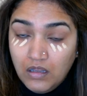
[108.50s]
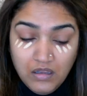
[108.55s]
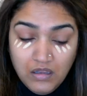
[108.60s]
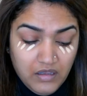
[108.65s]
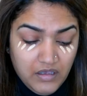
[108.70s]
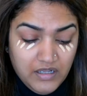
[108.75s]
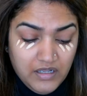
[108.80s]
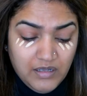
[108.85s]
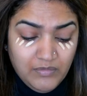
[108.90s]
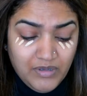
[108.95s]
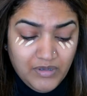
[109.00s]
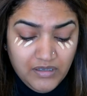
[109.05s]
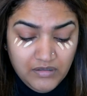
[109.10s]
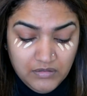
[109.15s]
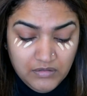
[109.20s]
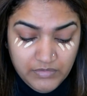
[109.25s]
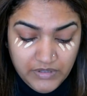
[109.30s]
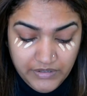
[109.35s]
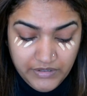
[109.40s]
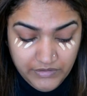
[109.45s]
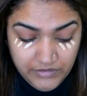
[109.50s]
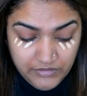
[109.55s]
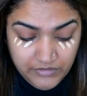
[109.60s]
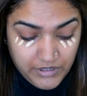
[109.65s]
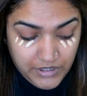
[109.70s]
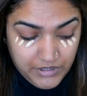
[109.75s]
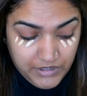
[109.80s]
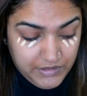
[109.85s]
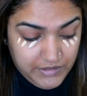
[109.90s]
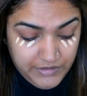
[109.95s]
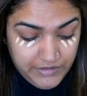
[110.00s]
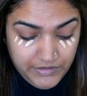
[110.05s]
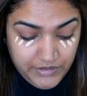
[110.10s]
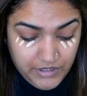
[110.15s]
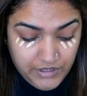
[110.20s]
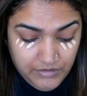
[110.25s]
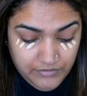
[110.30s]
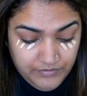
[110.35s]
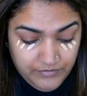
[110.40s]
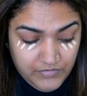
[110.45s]
and I'm not going to blend it currently.
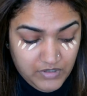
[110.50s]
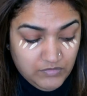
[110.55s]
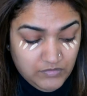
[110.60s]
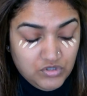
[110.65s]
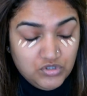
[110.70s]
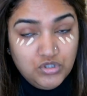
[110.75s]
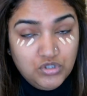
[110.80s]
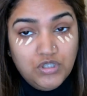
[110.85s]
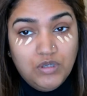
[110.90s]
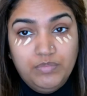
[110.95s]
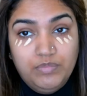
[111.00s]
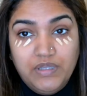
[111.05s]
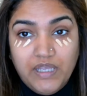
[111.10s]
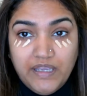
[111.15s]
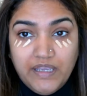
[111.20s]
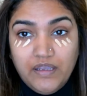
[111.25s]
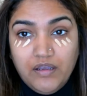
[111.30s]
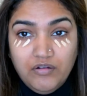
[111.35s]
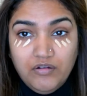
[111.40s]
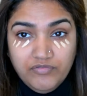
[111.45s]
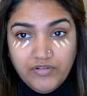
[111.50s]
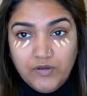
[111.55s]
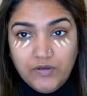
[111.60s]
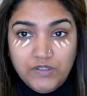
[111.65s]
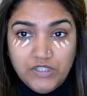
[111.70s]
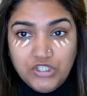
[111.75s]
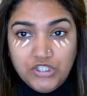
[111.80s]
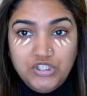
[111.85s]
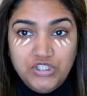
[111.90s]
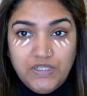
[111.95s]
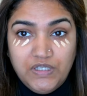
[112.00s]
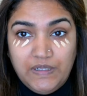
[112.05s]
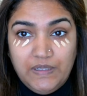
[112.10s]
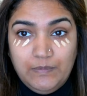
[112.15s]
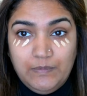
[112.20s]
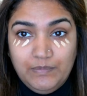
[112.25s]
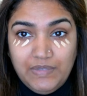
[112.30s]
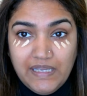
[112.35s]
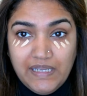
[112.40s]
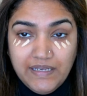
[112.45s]
No, I'm just going to apply a foundation and
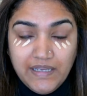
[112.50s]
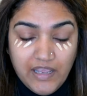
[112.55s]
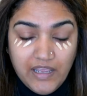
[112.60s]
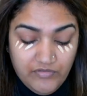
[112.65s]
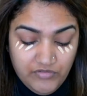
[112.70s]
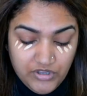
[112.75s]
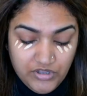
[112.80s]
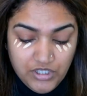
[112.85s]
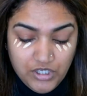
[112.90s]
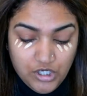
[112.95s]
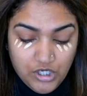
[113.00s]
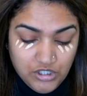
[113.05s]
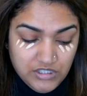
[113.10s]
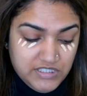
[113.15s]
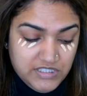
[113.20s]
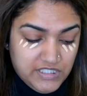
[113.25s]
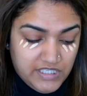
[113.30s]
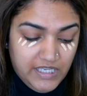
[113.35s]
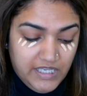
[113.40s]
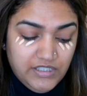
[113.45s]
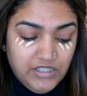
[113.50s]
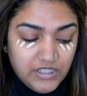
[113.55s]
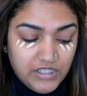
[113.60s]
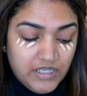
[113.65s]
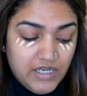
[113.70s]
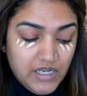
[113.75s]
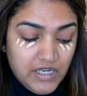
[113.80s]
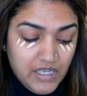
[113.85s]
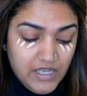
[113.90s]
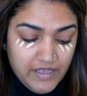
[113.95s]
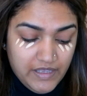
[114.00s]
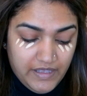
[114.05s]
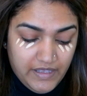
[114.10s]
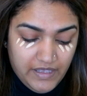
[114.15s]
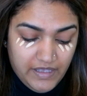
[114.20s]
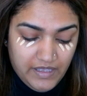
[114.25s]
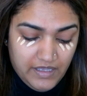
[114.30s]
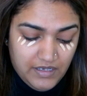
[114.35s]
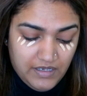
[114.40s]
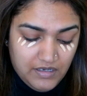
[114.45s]
then blend everything all together.
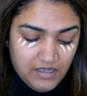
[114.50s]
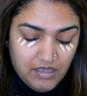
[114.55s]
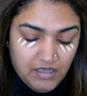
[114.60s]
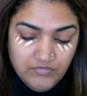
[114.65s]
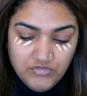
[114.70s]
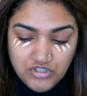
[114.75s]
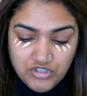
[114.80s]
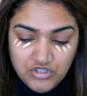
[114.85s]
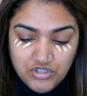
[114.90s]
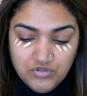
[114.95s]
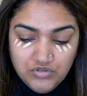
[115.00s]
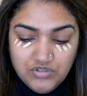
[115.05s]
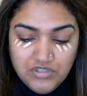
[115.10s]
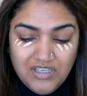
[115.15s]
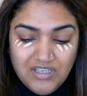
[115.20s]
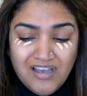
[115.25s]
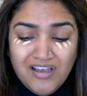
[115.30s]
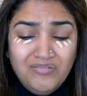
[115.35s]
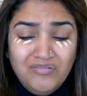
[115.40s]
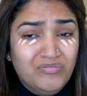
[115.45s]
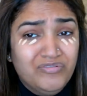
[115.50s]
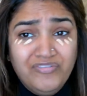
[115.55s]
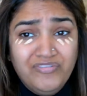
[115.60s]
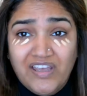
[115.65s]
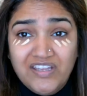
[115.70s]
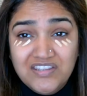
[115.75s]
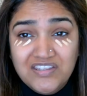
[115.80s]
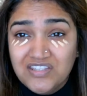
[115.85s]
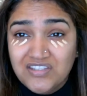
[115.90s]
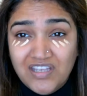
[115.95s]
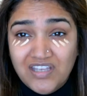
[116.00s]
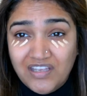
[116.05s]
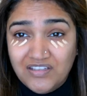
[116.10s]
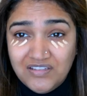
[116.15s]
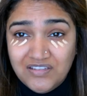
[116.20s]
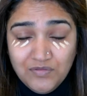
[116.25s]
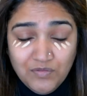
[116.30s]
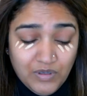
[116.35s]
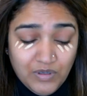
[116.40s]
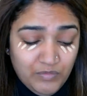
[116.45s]
And I'm just using a
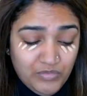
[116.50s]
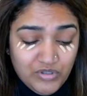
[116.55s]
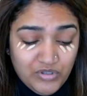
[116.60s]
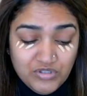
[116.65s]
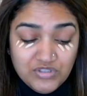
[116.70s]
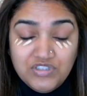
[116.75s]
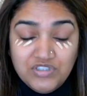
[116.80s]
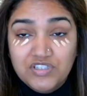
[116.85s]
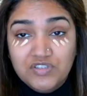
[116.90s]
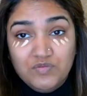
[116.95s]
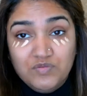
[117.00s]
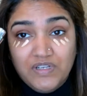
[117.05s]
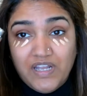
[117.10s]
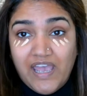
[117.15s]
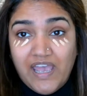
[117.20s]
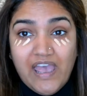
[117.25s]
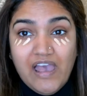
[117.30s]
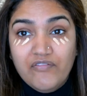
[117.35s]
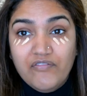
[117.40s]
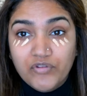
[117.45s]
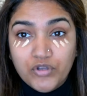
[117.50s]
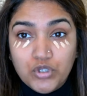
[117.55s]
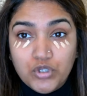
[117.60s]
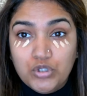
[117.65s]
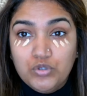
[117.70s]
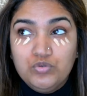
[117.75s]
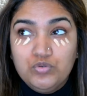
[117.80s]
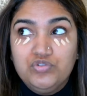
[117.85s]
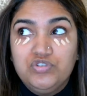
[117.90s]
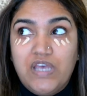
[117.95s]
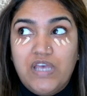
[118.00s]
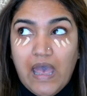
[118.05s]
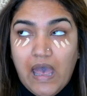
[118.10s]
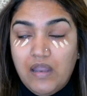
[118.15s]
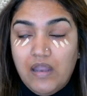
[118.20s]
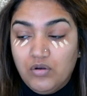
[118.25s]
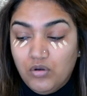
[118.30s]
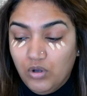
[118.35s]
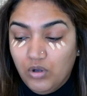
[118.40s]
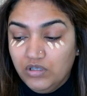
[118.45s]
fancy one because this one I haven't used
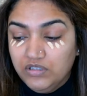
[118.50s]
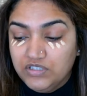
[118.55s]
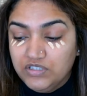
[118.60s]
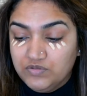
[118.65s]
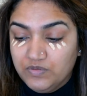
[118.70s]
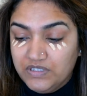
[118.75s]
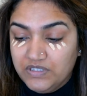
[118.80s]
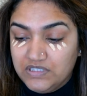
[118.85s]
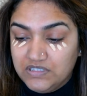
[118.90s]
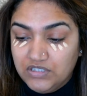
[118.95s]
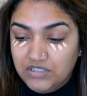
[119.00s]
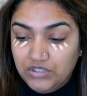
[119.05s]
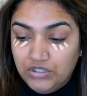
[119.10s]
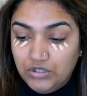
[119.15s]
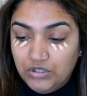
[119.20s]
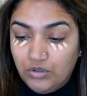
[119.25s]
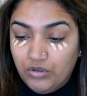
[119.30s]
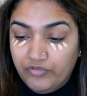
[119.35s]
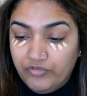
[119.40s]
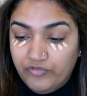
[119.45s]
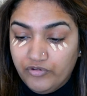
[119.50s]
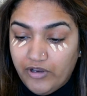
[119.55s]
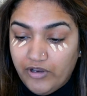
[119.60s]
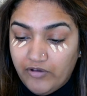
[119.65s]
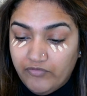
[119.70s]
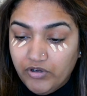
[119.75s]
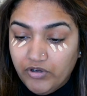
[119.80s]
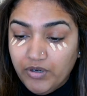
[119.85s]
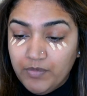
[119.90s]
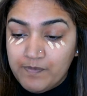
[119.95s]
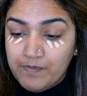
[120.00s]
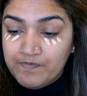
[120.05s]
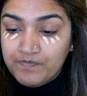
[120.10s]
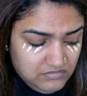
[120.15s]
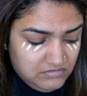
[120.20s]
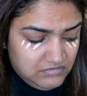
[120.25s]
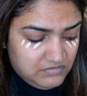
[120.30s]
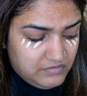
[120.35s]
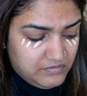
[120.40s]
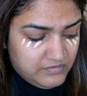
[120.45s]
at all. This one is the Dior Forever.
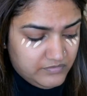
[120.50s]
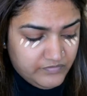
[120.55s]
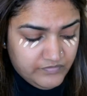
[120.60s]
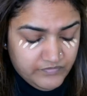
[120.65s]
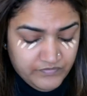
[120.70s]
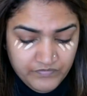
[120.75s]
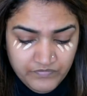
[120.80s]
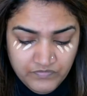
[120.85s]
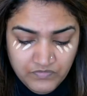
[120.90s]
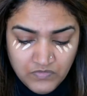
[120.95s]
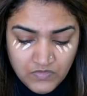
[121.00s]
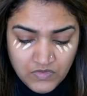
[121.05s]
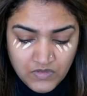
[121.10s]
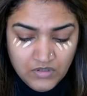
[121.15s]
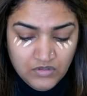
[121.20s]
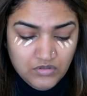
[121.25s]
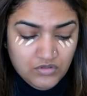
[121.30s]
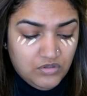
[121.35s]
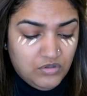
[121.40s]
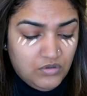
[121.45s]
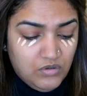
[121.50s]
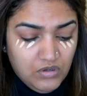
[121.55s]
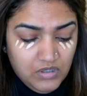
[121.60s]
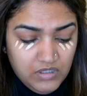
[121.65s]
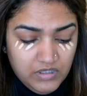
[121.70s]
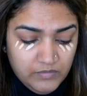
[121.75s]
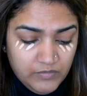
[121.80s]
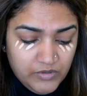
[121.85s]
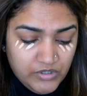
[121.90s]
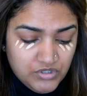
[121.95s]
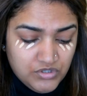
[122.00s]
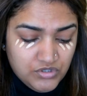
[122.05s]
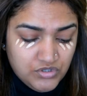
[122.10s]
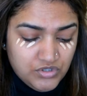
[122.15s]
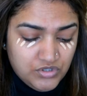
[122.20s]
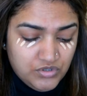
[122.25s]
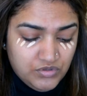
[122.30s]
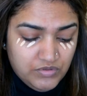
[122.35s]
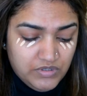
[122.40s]
So all I'm going to do